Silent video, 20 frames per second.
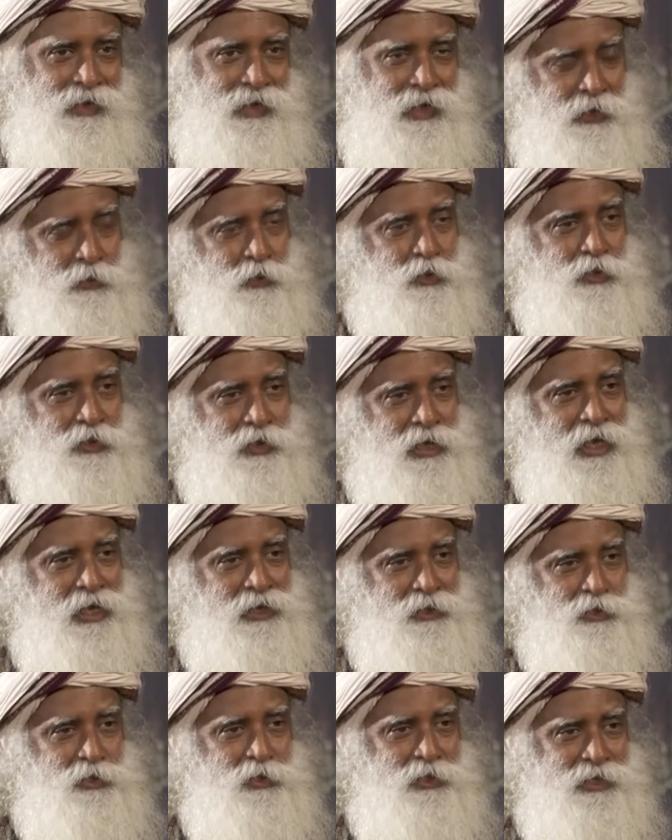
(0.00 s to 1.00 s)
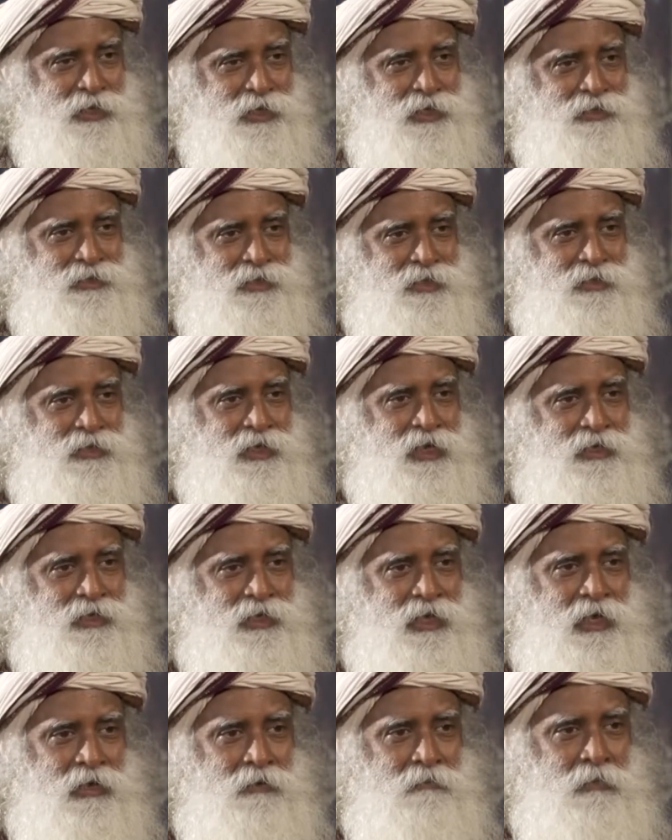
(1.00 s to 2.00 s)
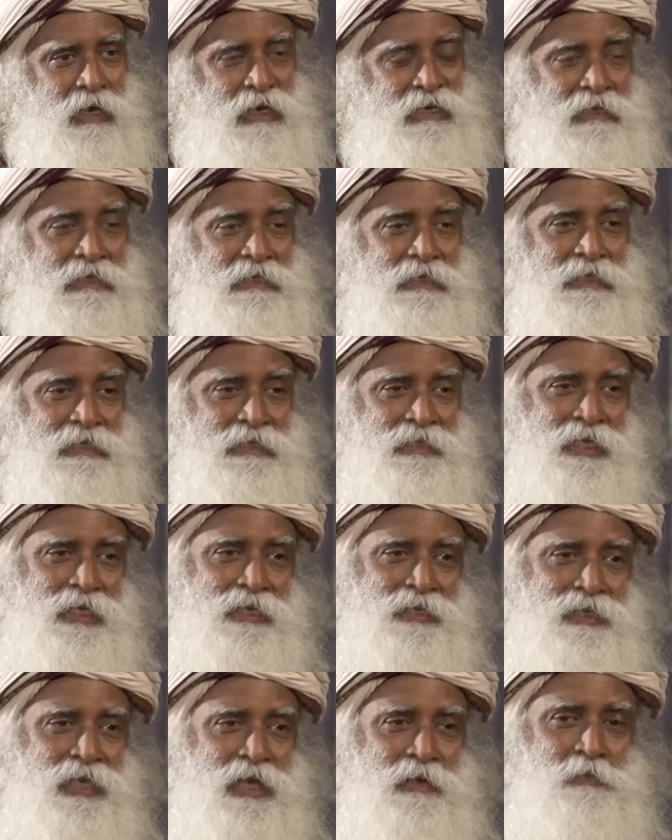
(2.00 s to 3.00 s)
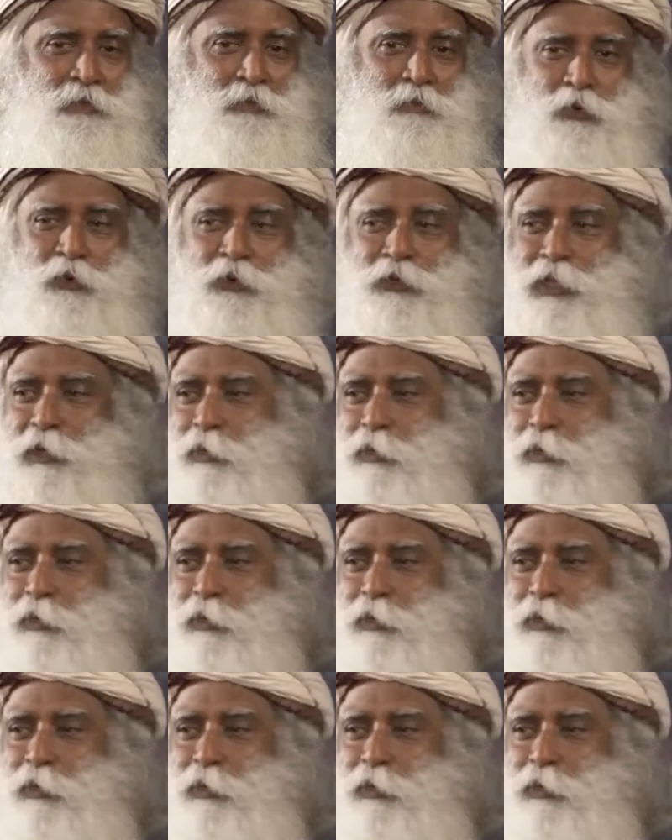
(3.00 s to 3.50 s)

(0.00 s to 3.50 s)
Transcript: I would actually eat at that time at least 10 times more